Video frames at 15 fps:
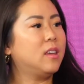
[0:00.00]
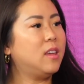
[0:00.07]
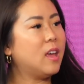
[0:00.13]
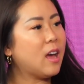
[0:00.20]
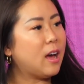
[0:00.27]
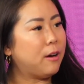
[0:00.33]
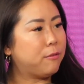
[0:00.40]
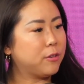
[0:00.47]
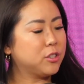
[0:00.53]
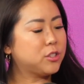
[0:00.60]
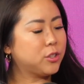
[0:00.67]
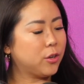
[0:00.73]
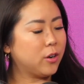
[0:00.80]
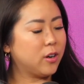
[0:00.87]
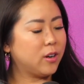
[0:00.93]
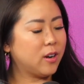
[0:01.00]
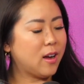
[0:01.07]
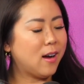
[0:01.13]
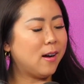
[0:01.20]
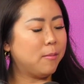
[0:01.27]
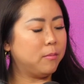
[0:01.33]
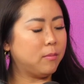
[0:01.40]
Yeah, for sure.
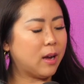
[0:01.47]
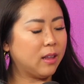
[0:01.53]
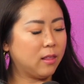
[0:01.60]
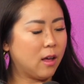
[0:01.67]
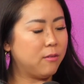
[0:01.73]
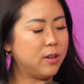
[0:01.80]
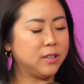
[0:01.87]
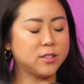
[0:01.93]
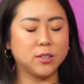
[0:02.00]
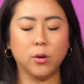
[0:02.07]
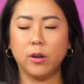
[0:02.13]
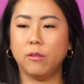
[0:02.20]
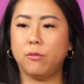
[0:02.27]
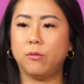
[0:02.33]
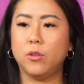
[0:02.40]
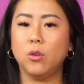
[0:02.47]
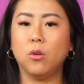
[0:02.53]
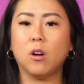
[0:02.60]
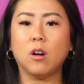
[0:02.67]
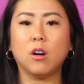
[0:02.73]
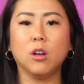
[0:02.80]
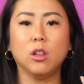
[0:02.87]
I love it. So if
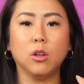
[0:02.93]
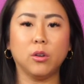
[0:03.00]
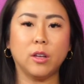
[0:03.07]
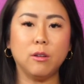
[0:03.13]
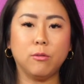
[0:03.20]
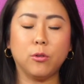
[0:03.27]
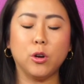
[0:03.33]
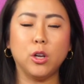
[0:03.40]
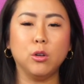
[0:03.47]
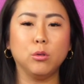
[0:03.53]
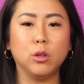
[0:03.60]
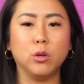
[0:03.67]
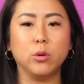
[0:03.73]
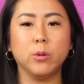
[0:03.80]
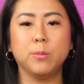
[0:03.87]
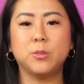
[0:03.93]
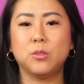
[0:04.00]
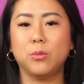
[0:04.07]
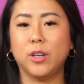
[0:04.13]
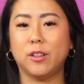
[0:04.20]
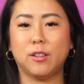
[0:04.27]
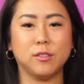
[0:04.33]
you're looking for new lubes,
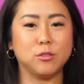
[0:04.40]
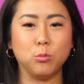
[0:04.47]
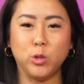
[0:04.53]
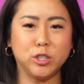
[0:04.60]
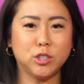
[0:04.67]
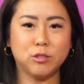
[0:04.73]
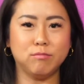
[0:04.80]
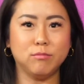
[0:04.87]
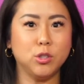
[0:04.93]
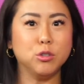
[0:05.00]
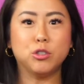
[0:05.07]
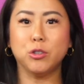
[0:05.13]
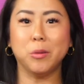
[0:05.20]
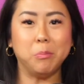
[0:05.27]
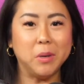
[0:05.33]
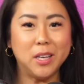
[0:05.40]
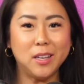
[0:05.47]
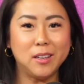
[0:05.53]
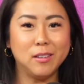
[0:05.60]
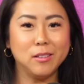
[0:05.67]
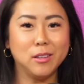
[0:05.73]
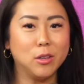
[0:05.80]
which you should
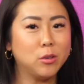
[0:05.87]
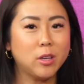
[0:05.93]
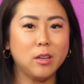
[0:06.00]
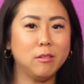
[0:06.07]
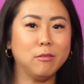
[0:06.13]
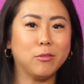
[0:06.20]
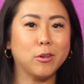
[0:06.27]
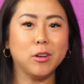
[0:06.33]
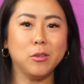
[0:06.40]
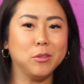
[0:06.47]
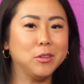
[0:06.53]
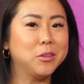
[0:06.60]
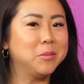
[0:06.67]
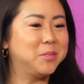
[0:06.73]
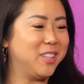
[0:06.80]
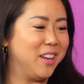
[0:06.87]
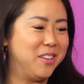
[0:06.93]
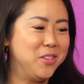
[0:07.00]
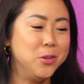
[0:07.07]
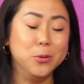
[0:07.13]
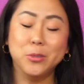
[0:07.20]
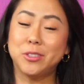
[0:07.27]
be looking for new lubes
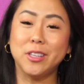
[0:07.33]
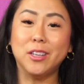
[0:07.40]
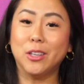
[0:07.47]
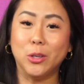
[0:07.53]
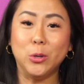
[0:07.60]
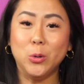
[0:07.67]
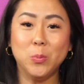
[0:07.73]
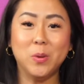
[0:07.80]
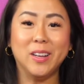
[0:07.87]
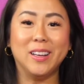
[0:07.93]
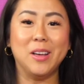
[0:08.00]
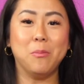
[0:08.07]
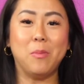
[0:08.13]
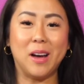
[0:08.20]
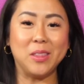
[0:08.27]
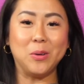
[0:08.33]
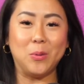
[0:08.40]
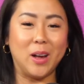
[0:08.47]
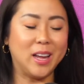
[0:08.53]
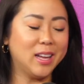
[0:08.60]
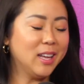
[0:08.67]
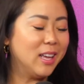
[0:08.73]
and using lube, by the
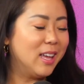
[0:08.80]
way,